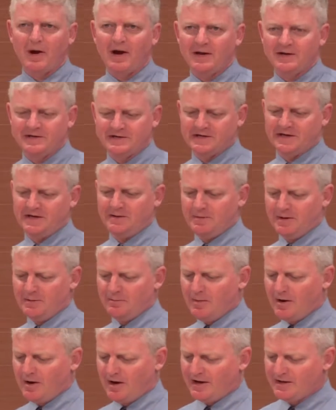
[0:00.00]
pay to keep in
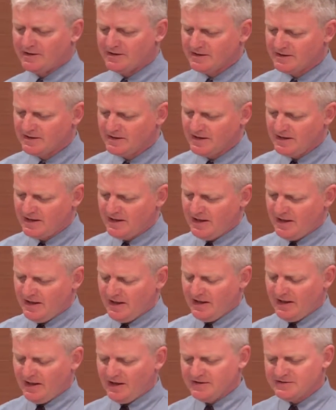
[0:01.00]
mind
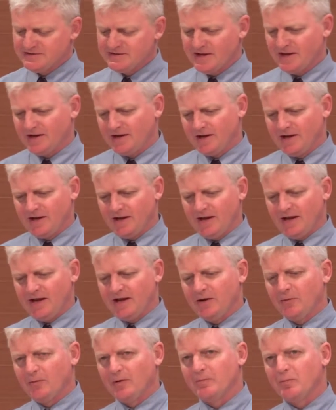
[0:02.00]
is that
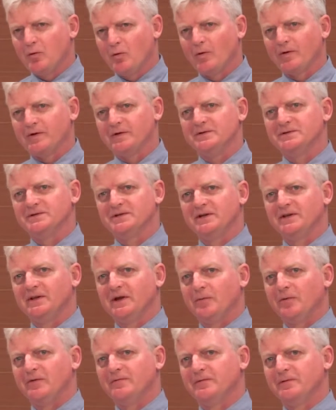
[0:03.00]
any report you see
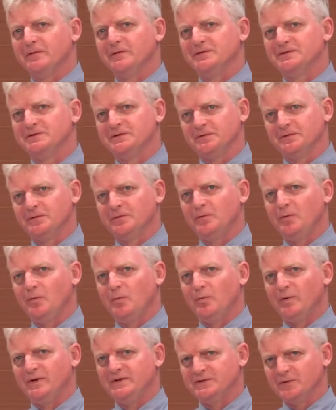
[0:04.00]
that refers to
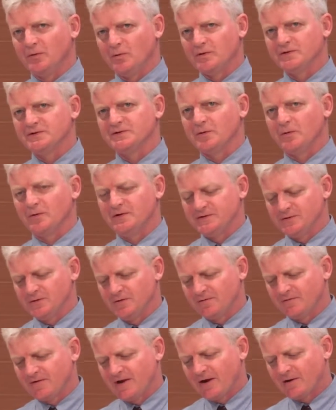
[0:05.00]
resource or
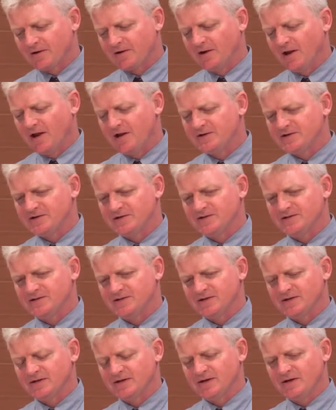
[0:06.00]
reserve
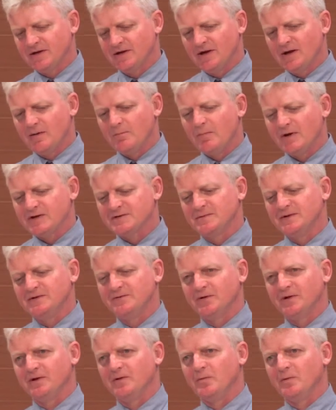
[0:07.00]
calculations must be
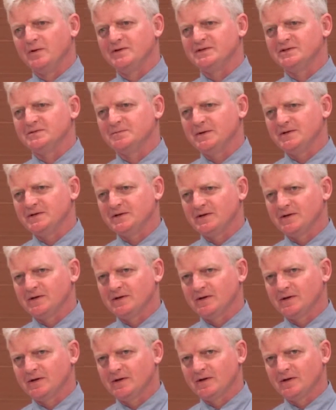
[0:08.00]
treated with suspicion.
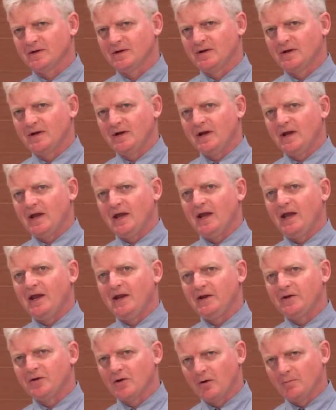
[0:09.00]

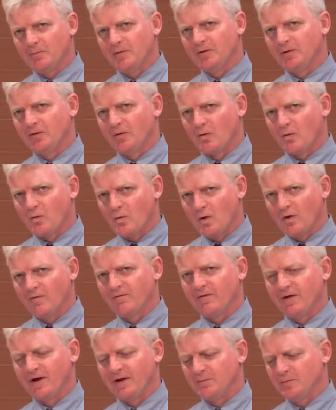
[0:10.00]
Any competent or
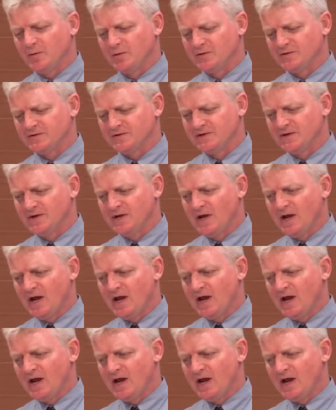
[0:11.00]
qualified person